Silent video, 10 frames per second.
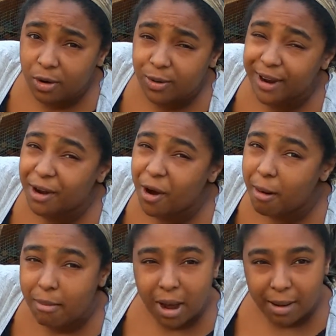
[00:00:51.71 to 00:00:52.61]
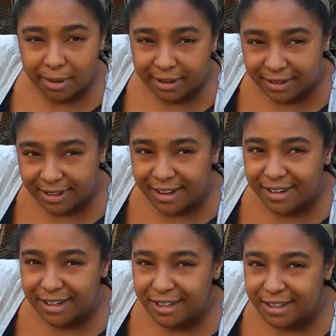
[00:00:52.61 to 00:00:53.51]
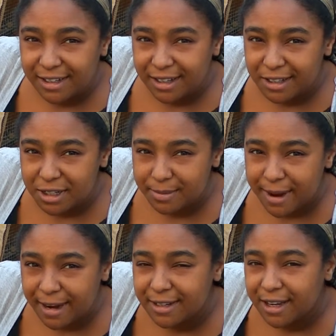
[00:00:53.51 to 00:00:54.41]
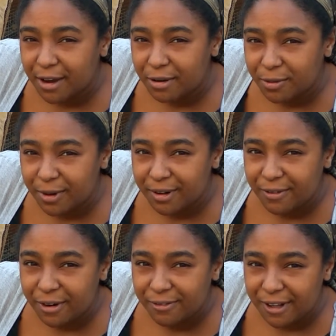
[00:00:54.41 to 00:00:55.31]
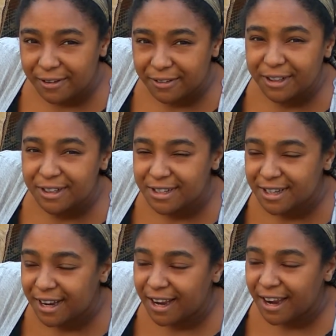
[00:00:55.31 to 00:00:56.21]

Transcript: who I call Mama, needed to lay the smackdown on one of our fluffies,